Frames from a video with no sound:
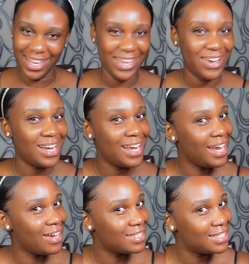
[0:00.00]
you're gonna
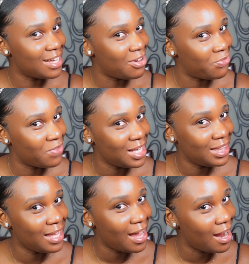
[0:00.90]
hit yourself
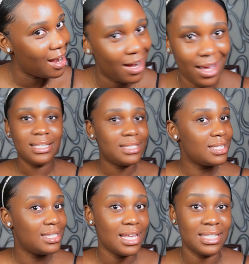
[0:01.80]
in there.
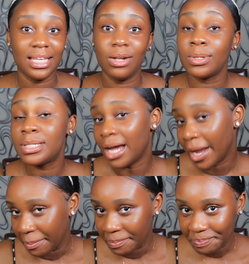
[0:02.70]
6 years is a long
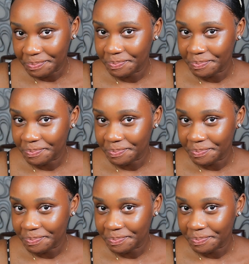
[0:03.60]
time.